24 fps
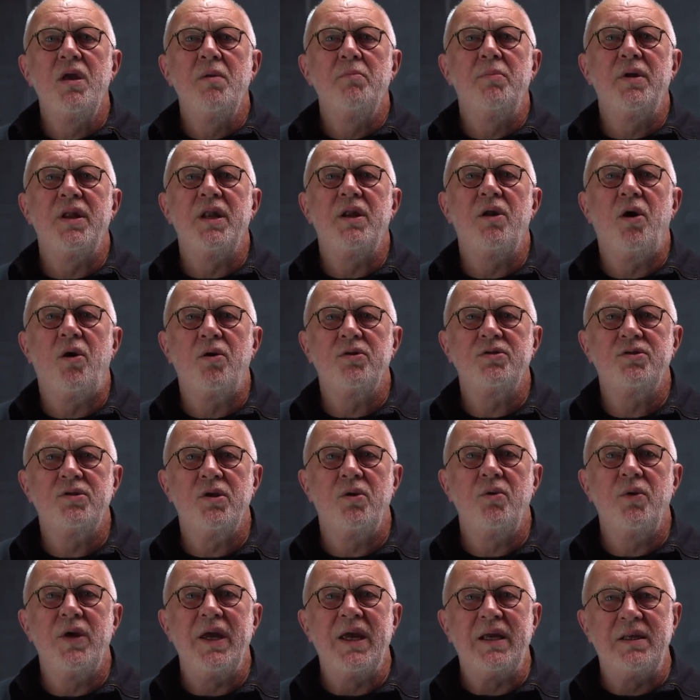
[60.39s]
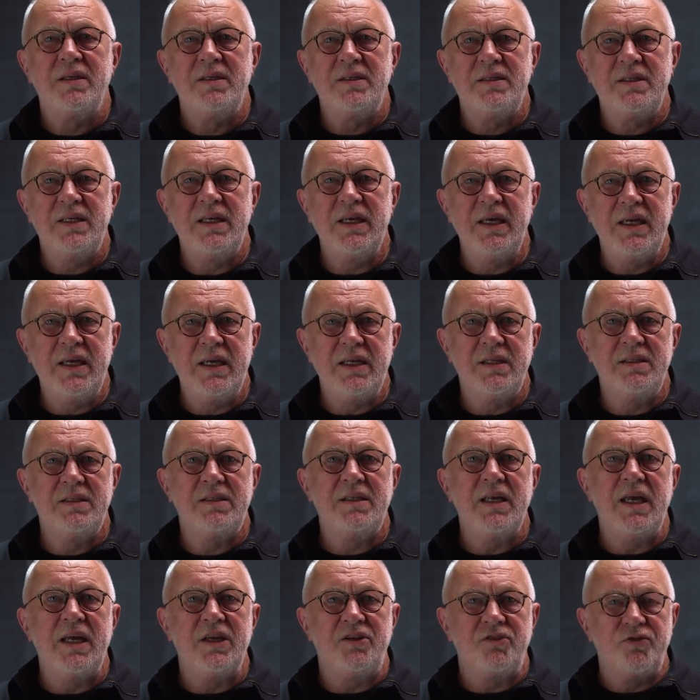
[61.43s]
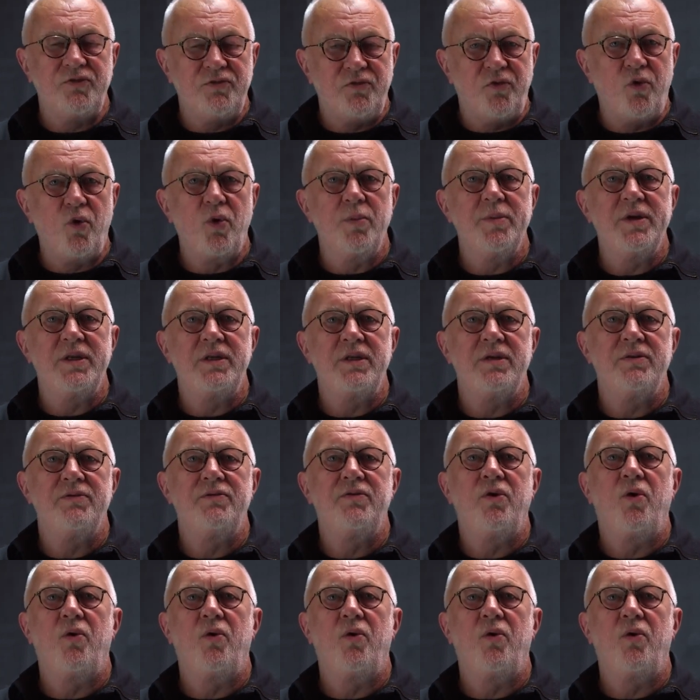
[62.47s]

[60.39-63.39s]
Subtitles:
but it also exceeds its formative